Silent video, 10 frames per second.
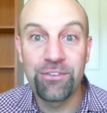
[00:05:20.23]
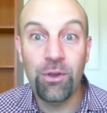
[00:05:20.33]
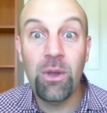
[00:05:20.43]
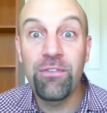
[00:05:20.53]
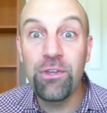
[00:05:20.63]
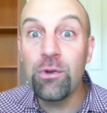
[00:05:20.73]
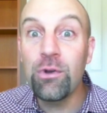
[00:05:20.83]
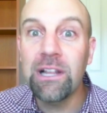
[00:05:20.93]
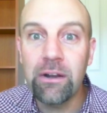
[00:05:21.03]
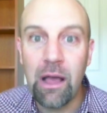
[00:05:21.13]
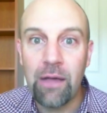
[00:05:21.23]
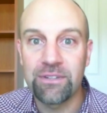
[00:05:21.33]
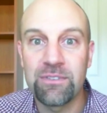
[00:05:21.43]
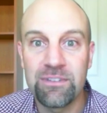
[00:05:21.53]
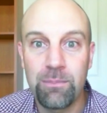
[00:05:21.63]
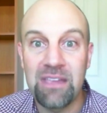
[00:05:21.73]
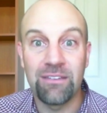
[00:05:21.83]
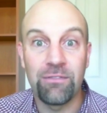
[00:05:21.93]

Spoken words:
So if you cleared out some space,